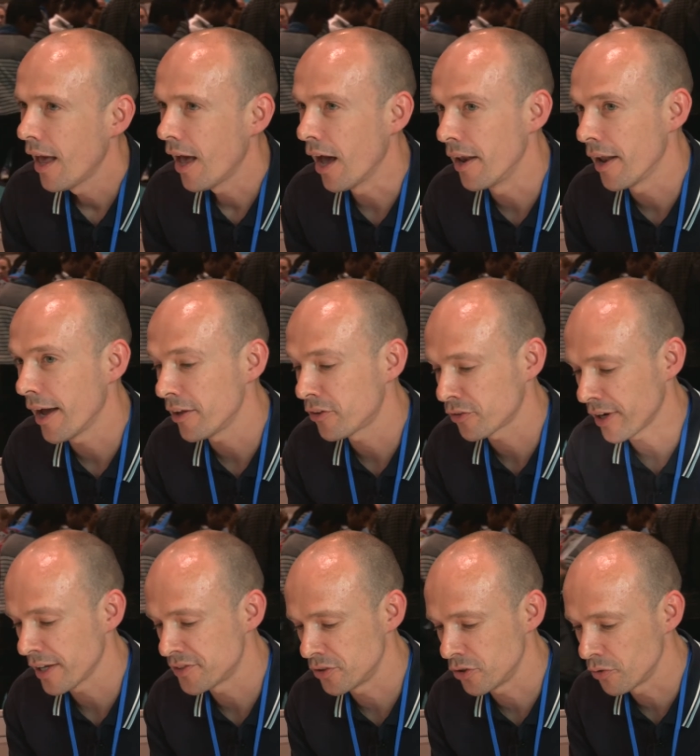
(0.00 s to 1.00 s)
And I
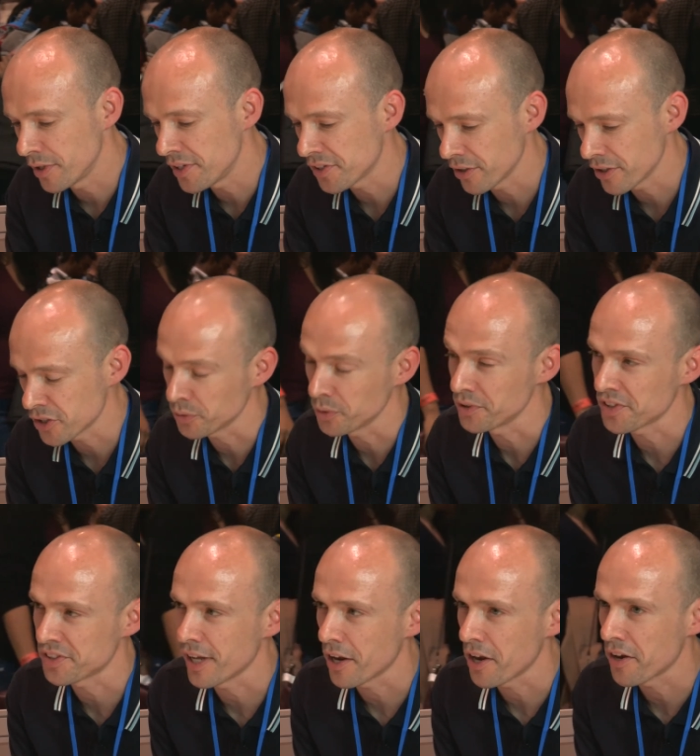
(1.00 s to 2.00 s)
try to do research to
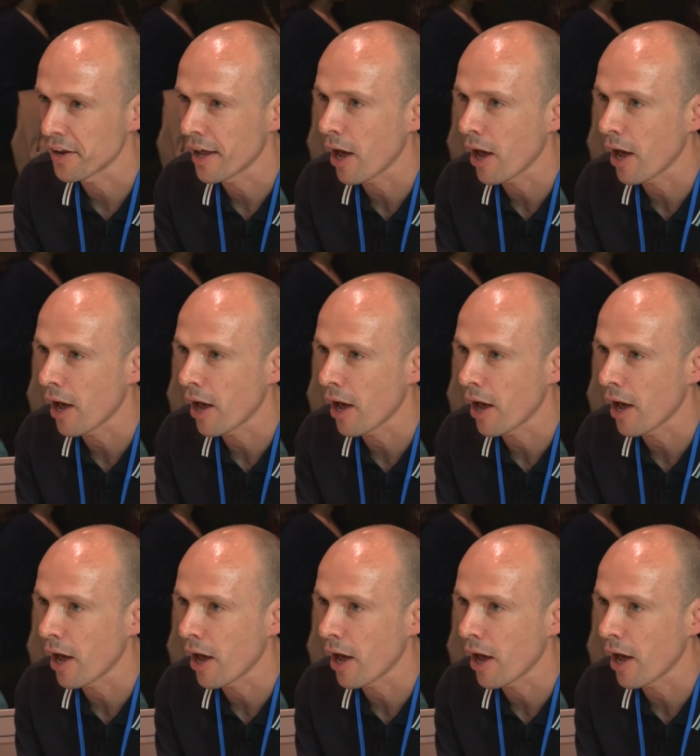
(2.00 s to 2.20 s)
understand